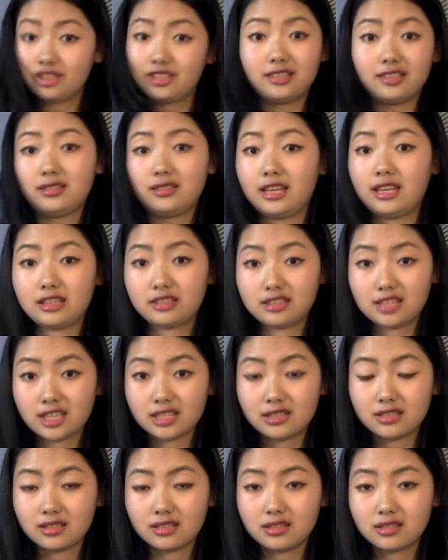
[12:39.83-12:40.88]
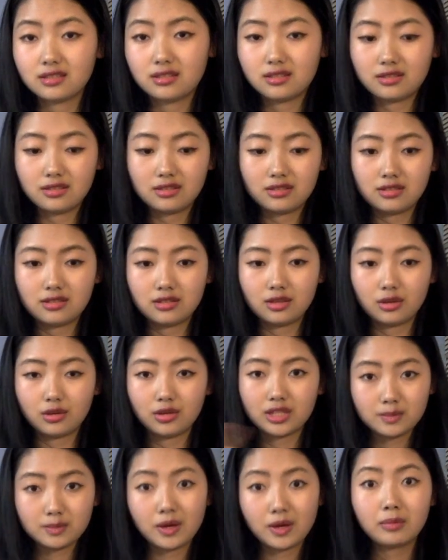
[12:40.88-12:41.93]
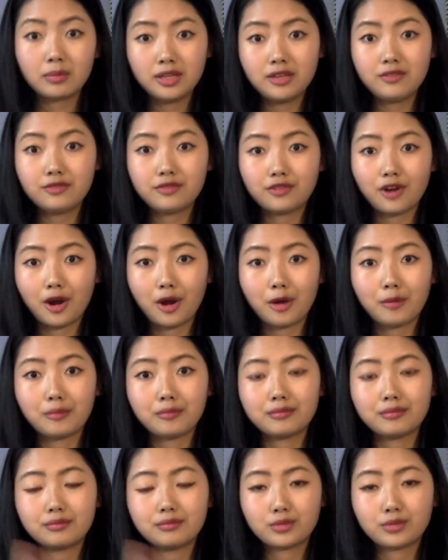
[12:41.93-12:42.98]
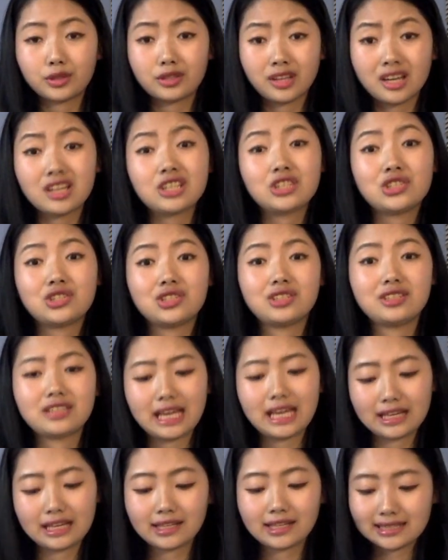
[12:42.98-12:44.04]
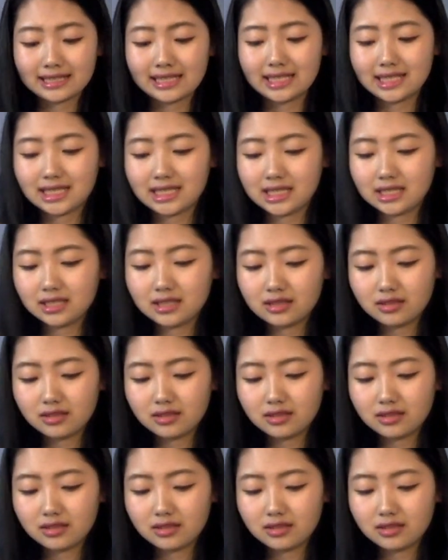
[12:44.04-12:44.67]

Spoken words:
didn't get dented, so it's probably from production that I got dented.